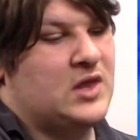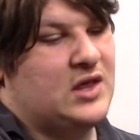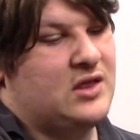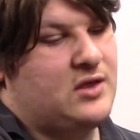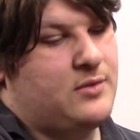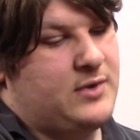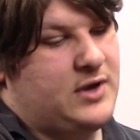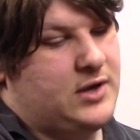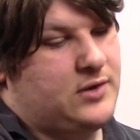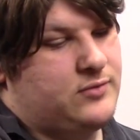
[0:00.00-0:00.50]

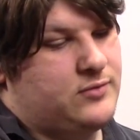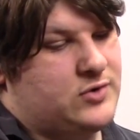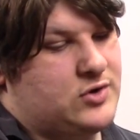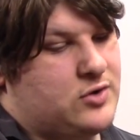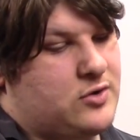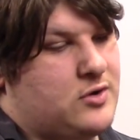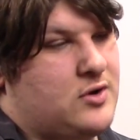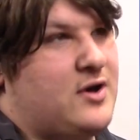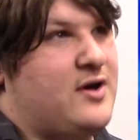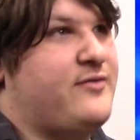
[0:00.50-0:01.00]
Let me
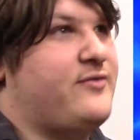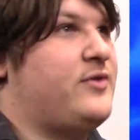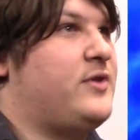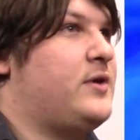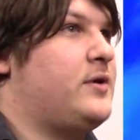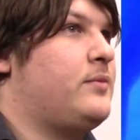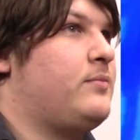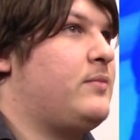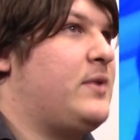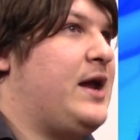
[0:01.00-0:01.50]
turn off
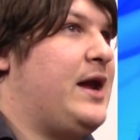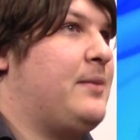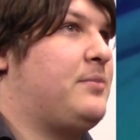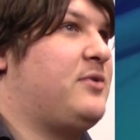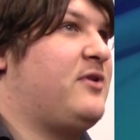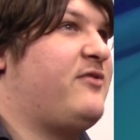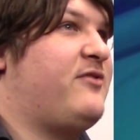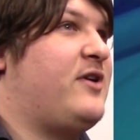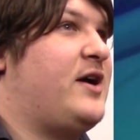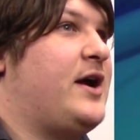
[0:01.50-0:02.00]
the
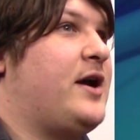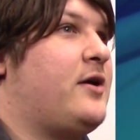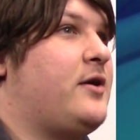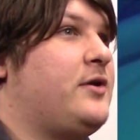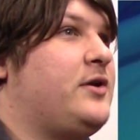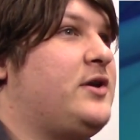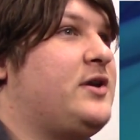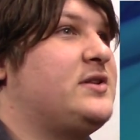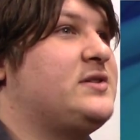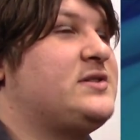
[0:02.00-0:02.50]
amplifier
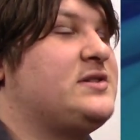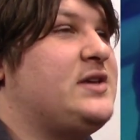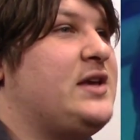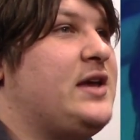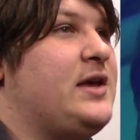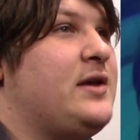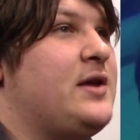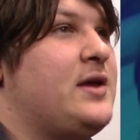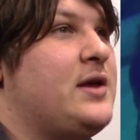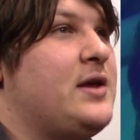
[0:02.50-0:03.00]
and you can
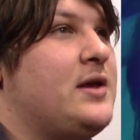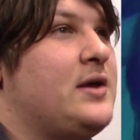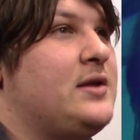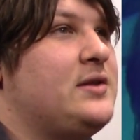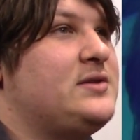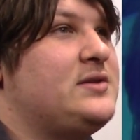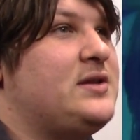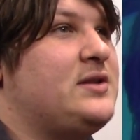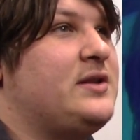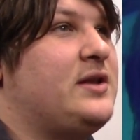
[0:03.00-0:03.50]
see
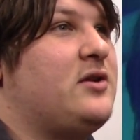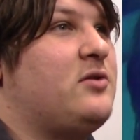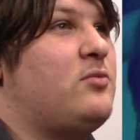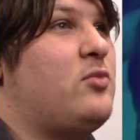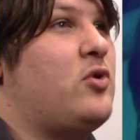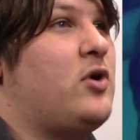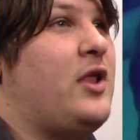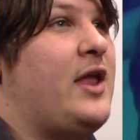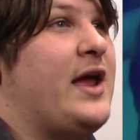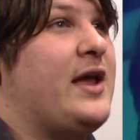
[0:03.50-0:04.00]
it's a little
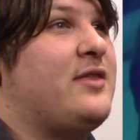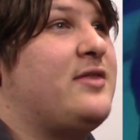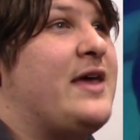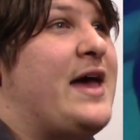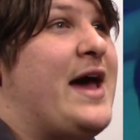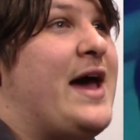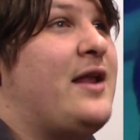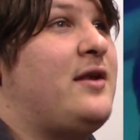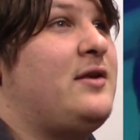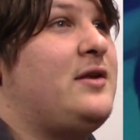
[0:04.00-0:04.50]
more like
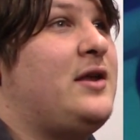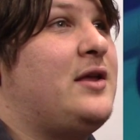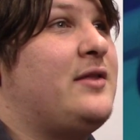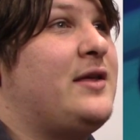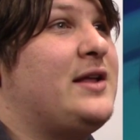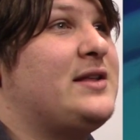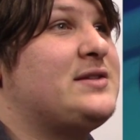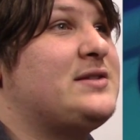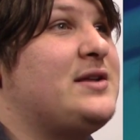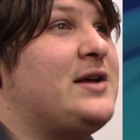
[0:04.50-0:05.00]
that. You know,
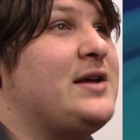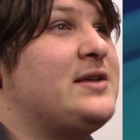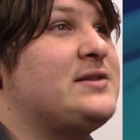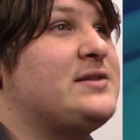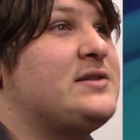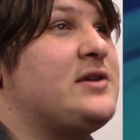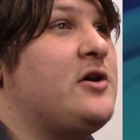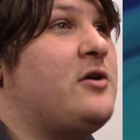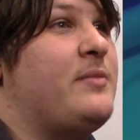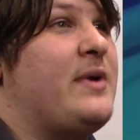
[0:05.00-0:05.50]
that's not
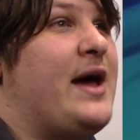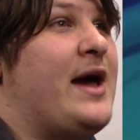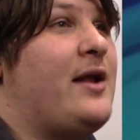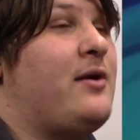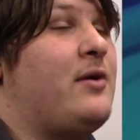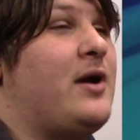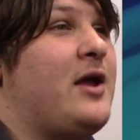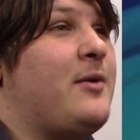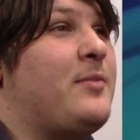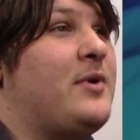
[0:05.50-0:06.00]
so bad,
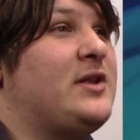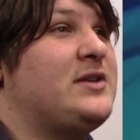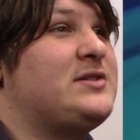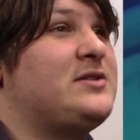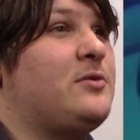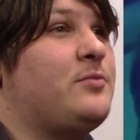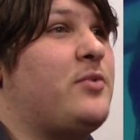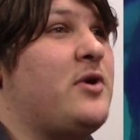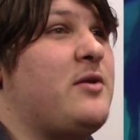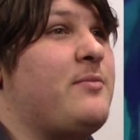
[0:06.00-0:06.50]
right? But it's
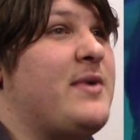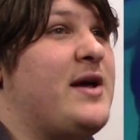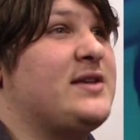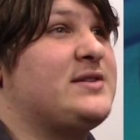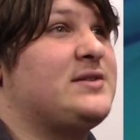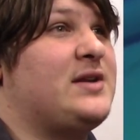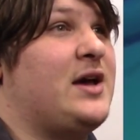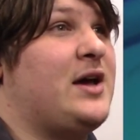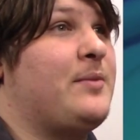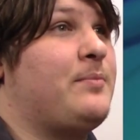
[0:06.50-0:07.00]
still pretty
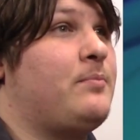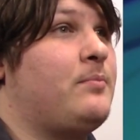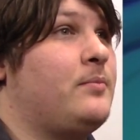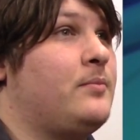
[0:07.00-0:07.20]
messed up.